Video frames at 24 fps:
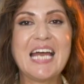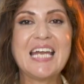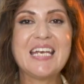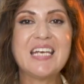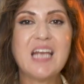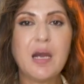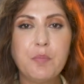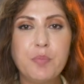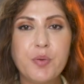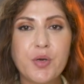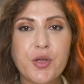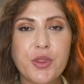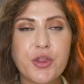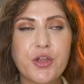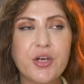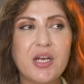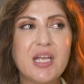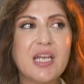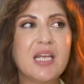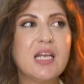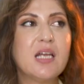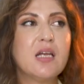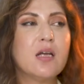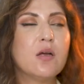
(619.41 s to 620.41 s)
And number
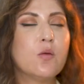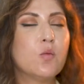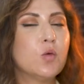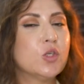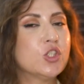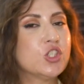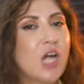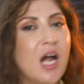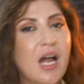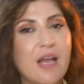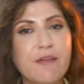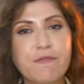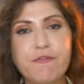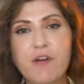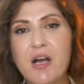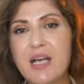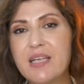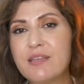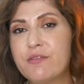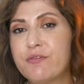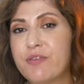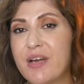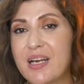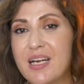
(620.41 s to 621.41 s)
3, which I
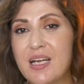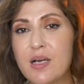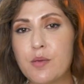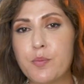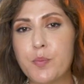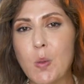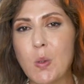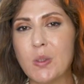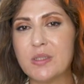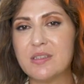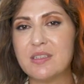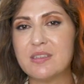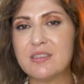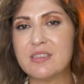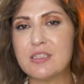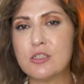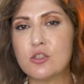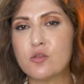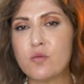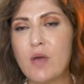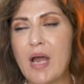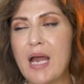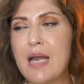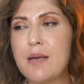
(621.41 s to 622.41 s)
find very important
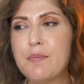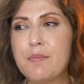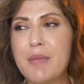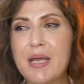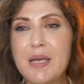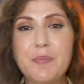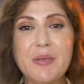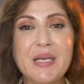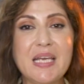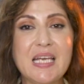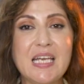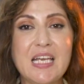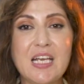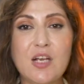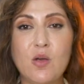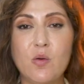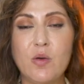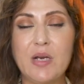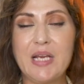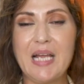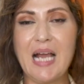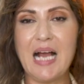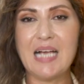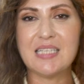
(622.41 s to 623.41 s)
as well, maybe
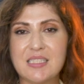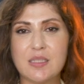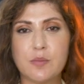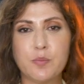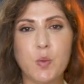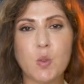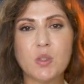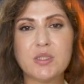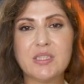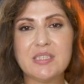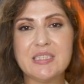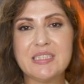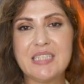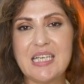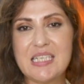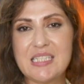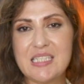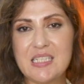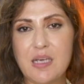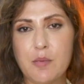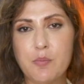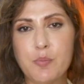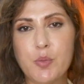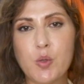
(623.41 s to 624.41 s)
equally as important
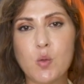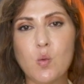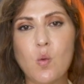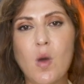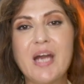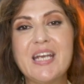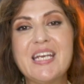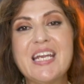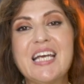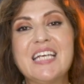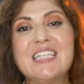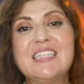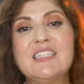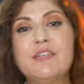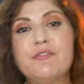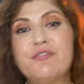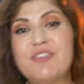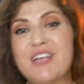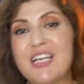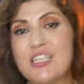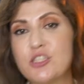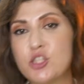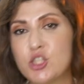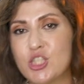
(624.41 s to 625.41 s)
as number 1,
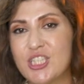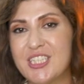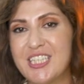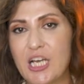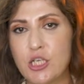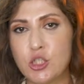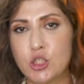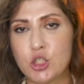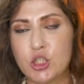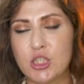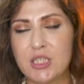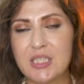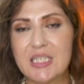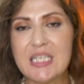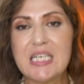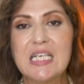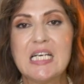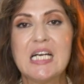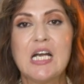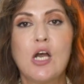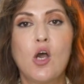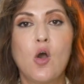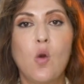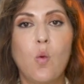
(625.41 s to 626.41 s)
differentiation.
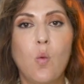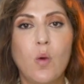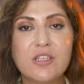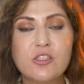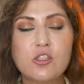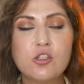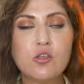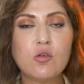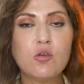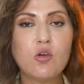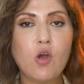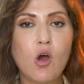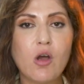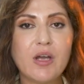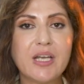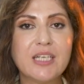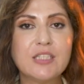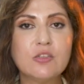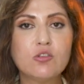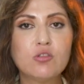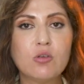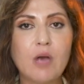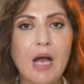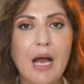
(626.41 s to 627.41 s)
Once you log
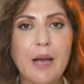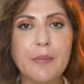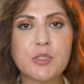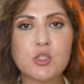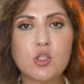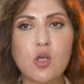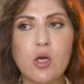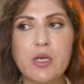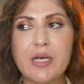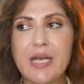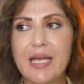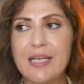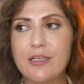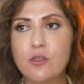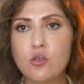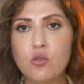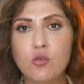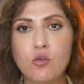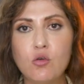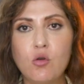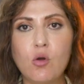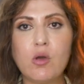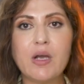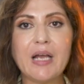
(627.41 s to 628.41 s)
into Amazon and
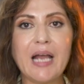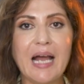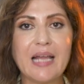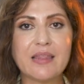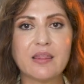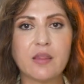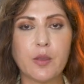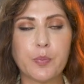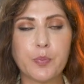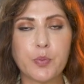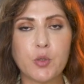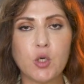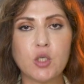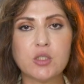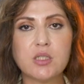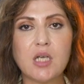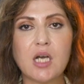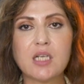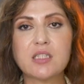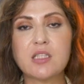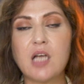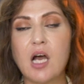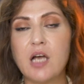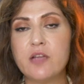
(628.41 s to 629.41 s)
you look at the
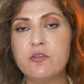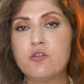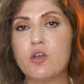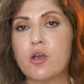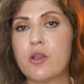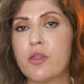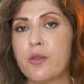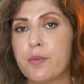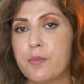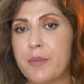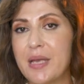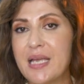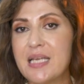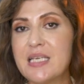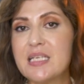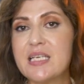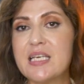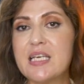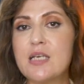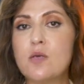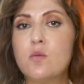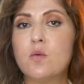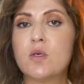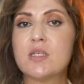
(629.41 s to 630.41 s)
product under the main
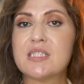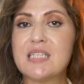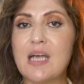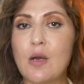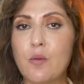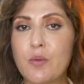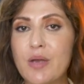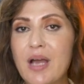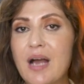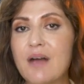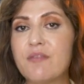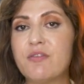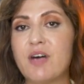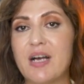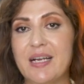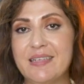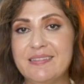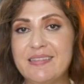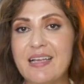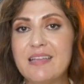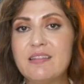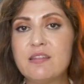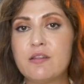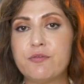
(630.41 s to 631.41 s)
keywords that we have
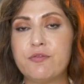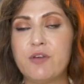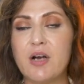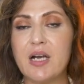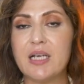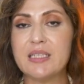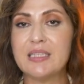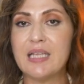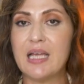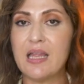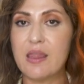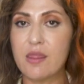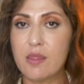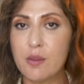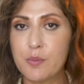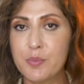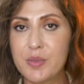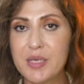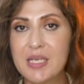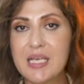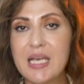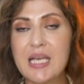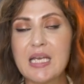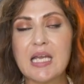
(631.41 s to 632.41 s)
identified in the
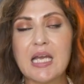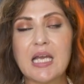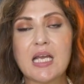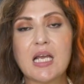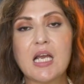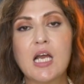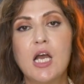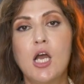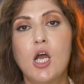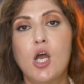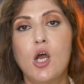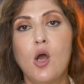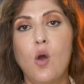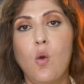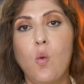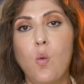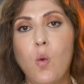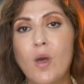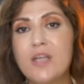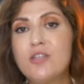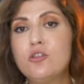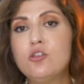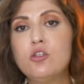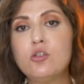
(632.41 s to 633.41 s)
beginning,
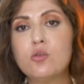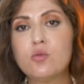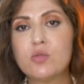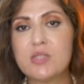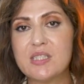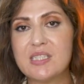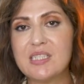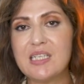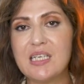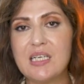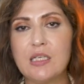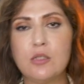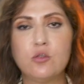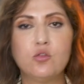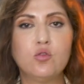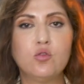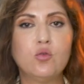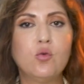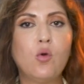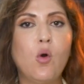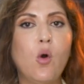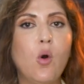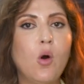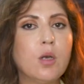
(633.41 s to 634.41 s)
what do you see? Do
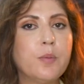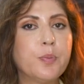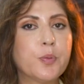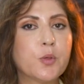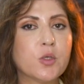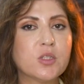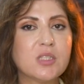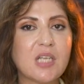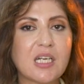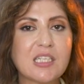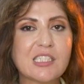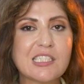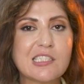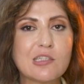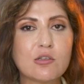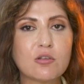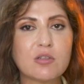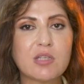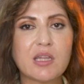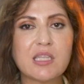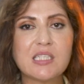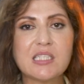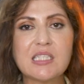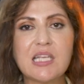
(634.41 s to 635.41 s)
all products
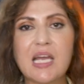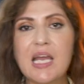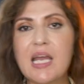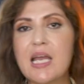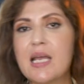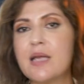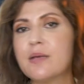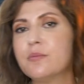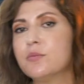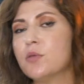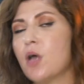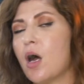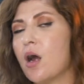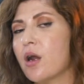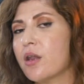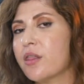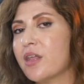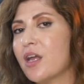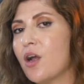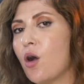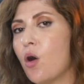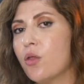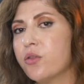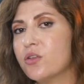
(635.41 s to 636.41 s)
look the same? Are
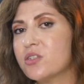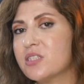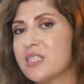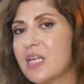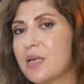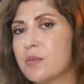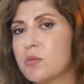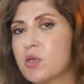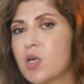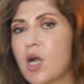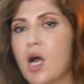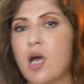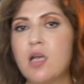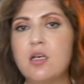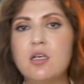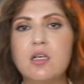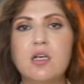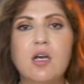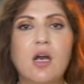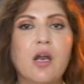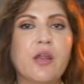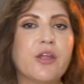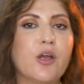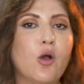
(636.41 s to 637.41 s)
they all the same color?
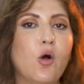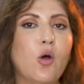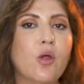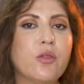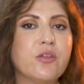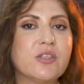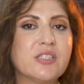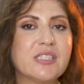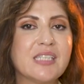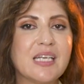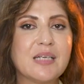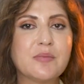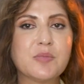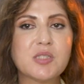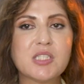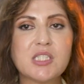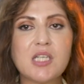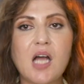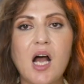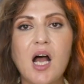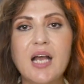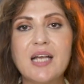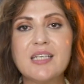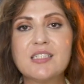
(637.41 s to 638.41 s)
Are they all the same
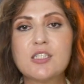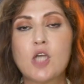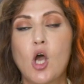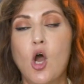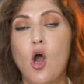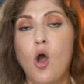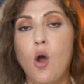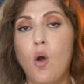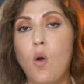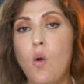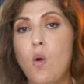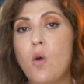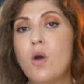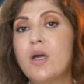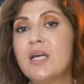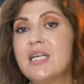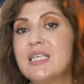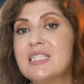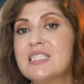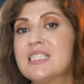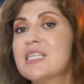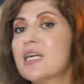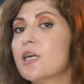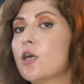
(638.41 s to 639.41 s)
size? Or
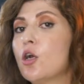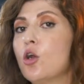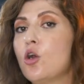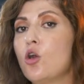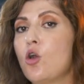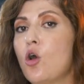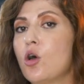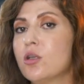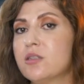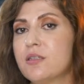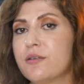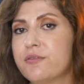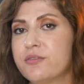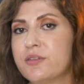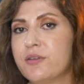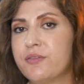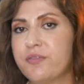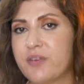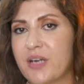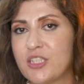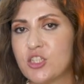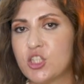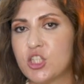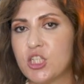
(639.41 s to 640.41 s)
is there a lot of
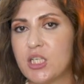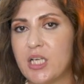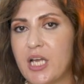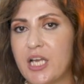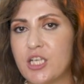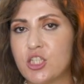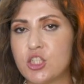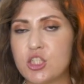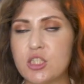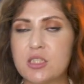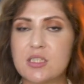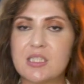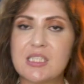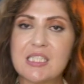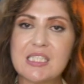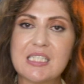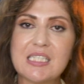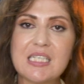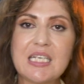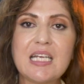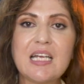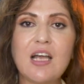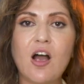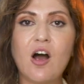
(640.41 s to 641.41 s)
differentiation?
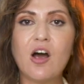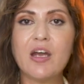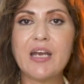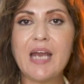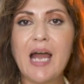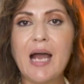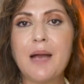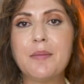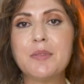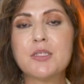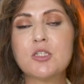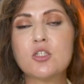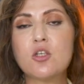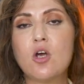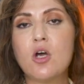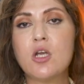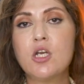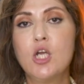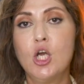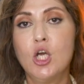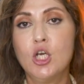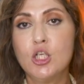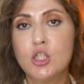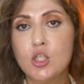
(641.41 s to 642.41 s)
See, on Amazon,
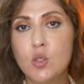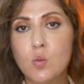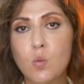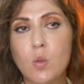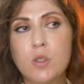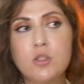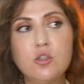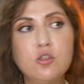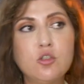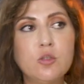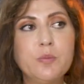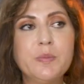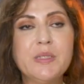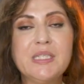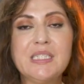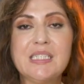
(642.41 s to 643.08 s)
you want to be